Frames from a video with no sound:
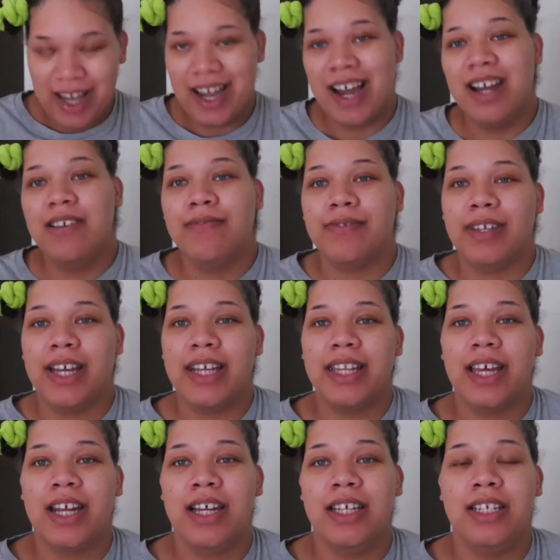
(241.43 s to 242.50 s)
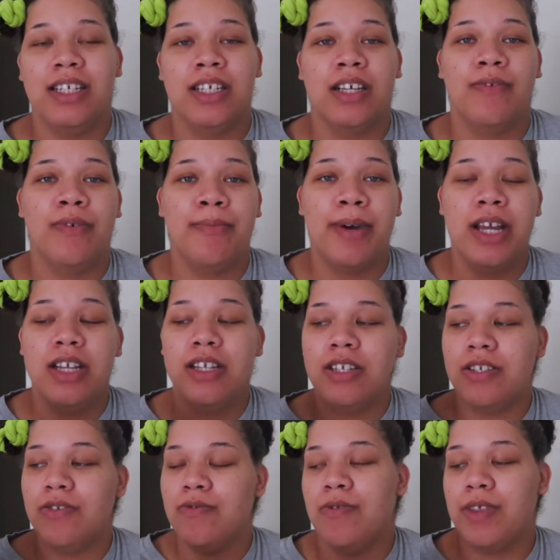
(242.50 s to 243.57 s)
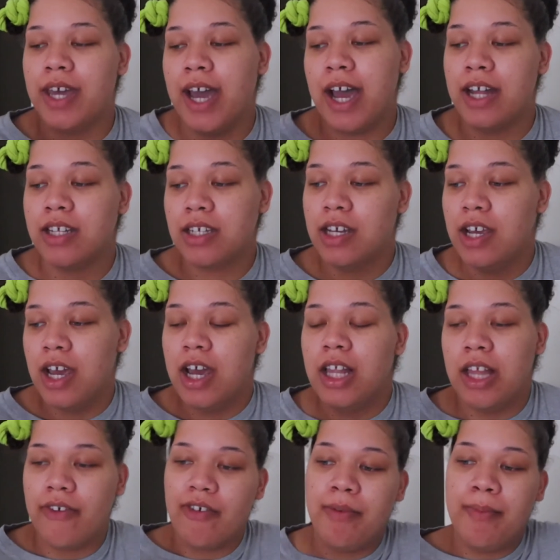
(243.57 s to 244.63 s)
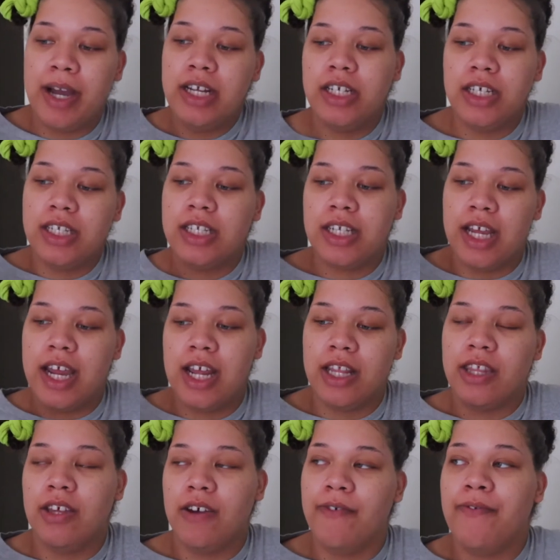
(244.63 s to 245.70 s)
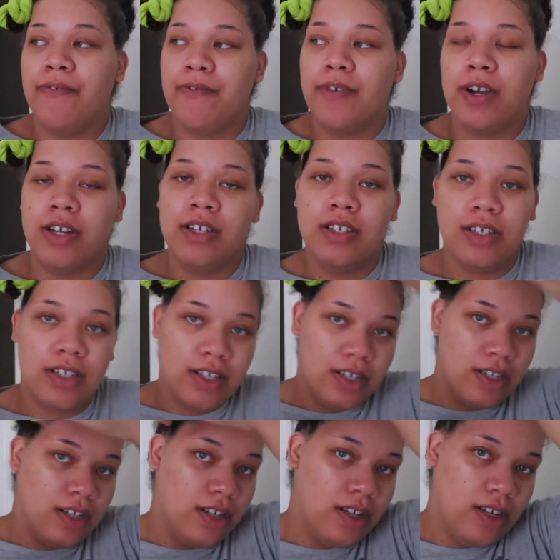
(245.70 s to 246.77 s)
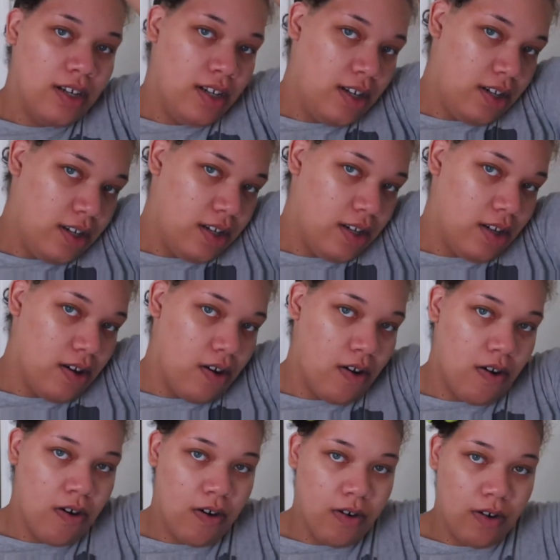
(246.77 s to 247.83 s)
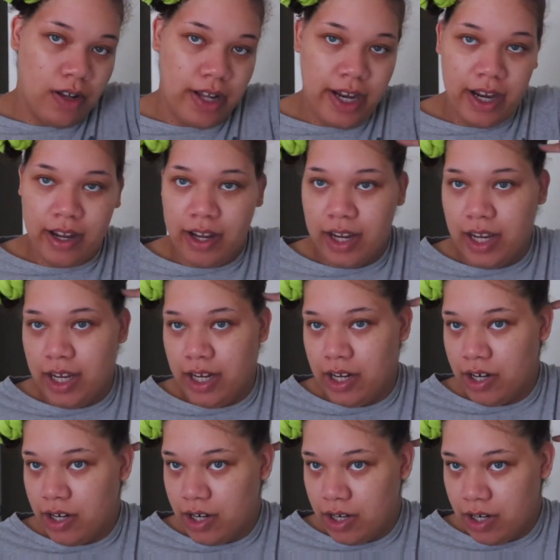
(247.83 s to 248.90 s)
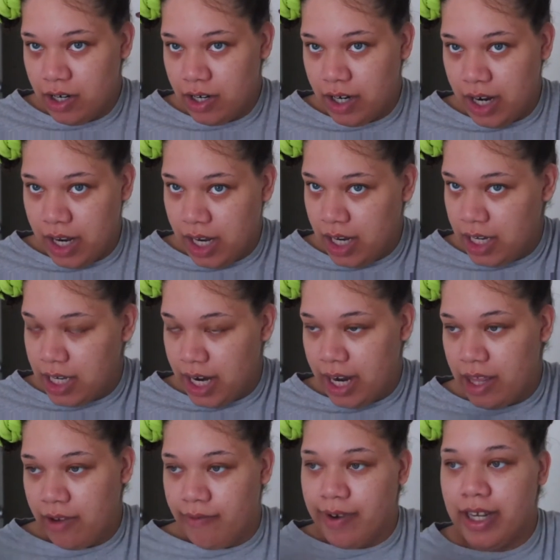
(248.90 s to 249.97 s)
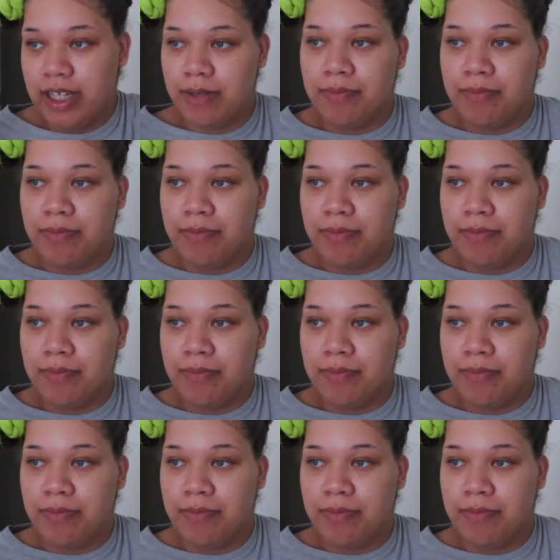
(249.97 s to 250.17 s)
I kind of like that idea. We might just do that. Like, we might just take the front all, like, here and then dye the rest